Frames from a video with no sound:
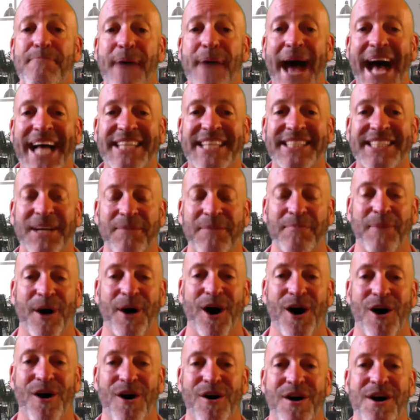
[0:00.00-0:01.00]

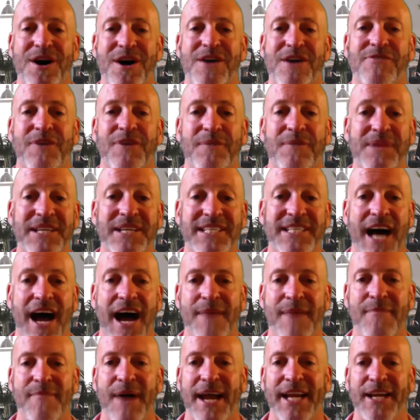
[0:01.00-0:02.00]
basketball from the
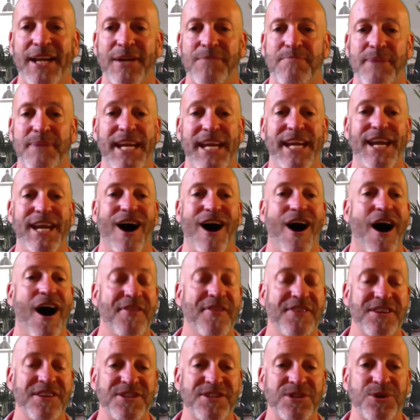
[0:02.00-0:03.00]
time I could be
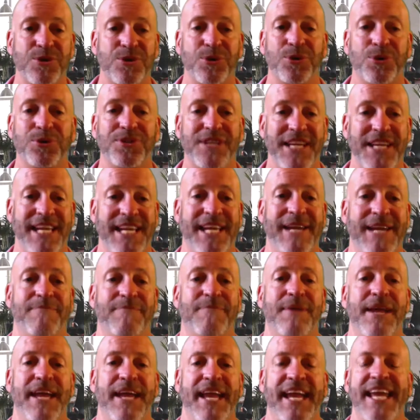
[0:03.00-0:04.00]
on the school
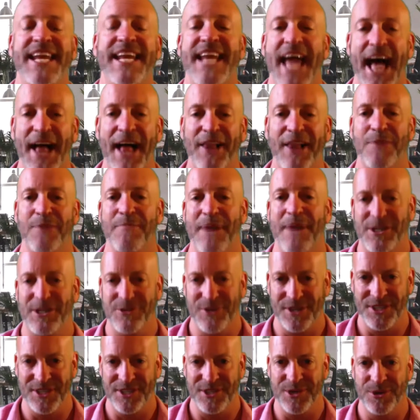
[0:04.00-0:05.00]
team in
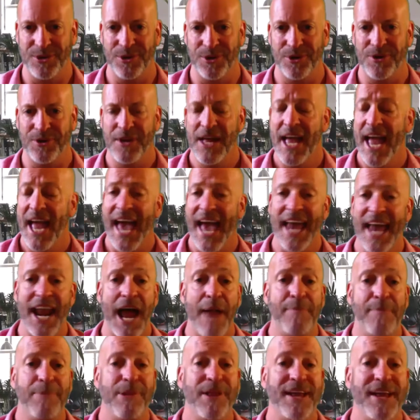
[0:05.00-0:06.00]
elementary school, and
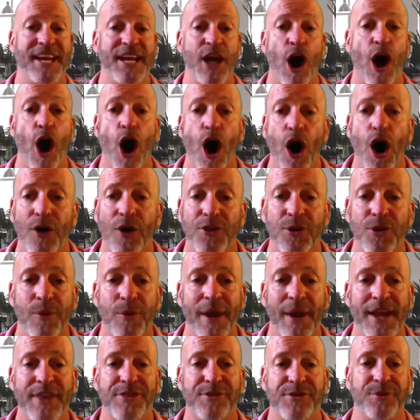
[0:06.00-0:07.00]
I played all the
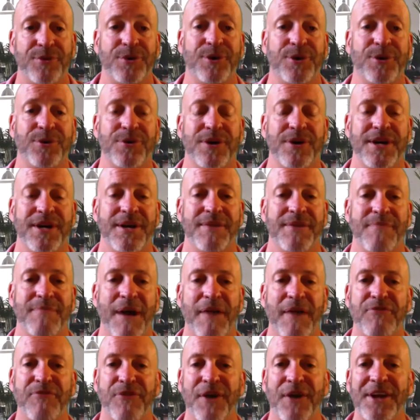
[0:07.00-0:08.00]
way through
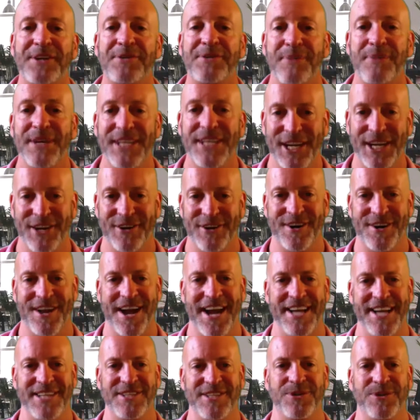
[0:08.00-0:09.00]
my freshman year in
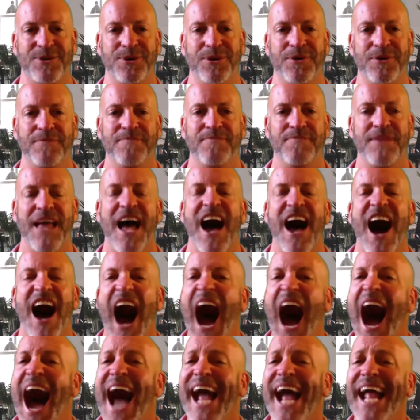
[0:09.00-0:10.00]
high school.
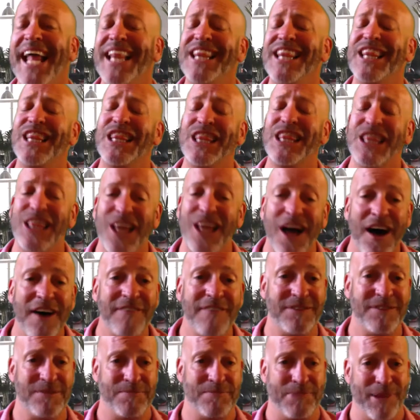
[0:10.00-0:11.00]
I
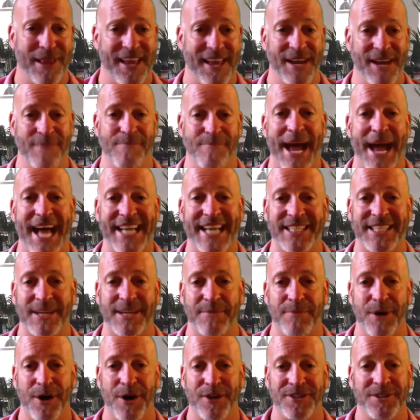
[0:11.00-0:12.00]
loved playing
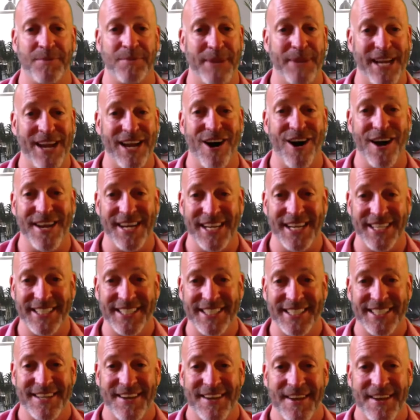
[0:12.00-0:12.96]
basketball, to be honest.